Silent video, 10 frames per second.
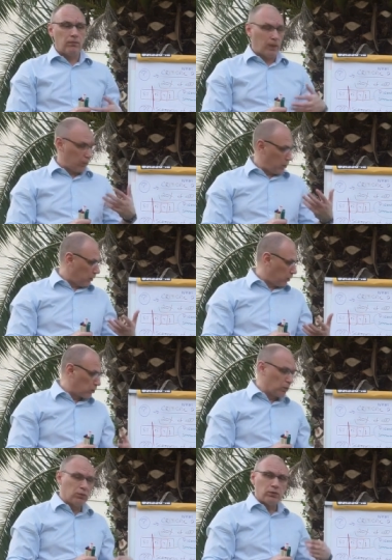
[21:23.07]
And we
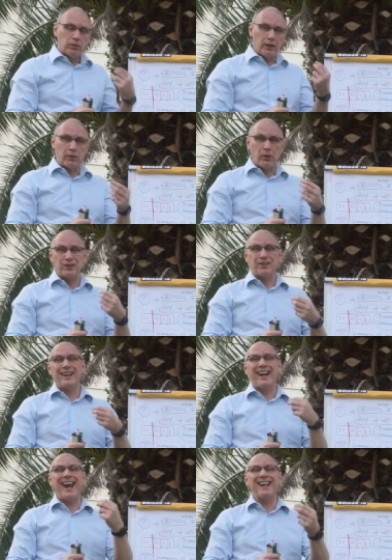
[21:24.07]
understood that was
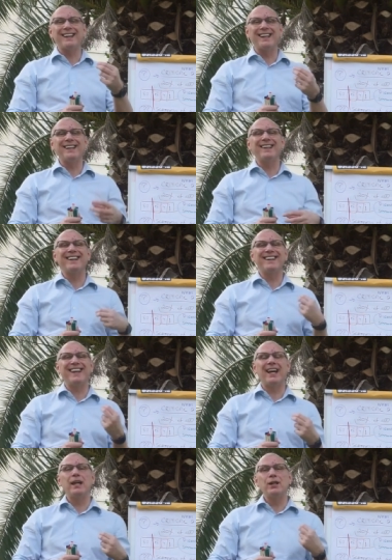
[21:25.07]
handling
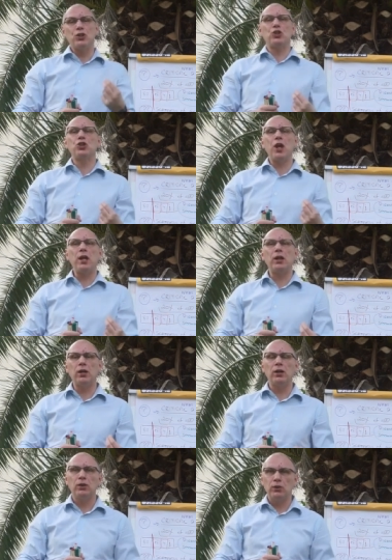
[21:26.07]
the shake
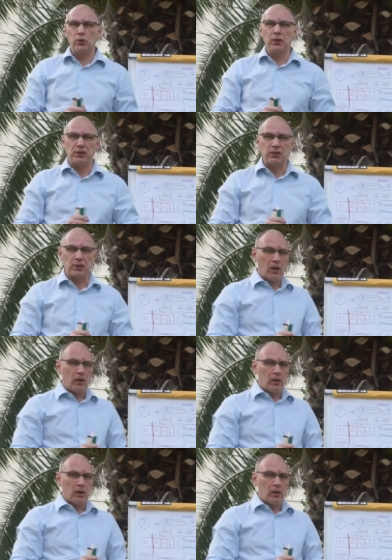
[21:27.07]
to the system.